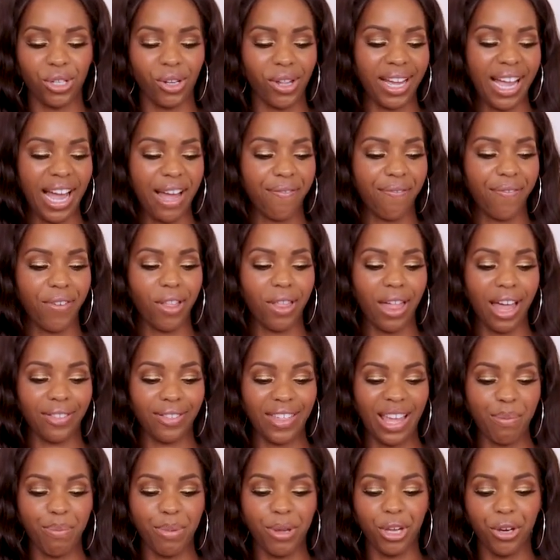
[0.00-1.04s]
Like I feel like
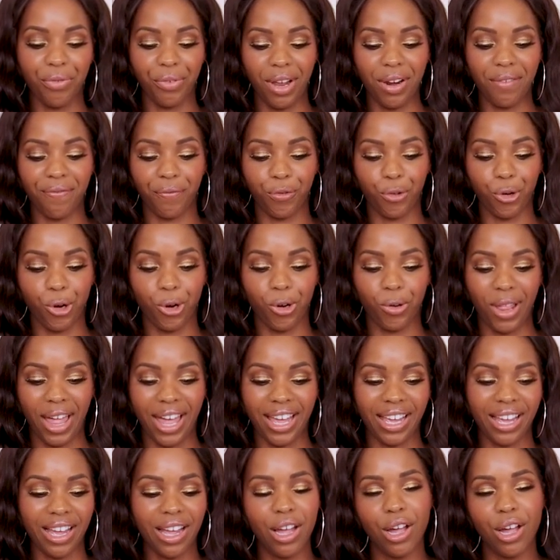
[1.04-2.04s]
they'd be great for like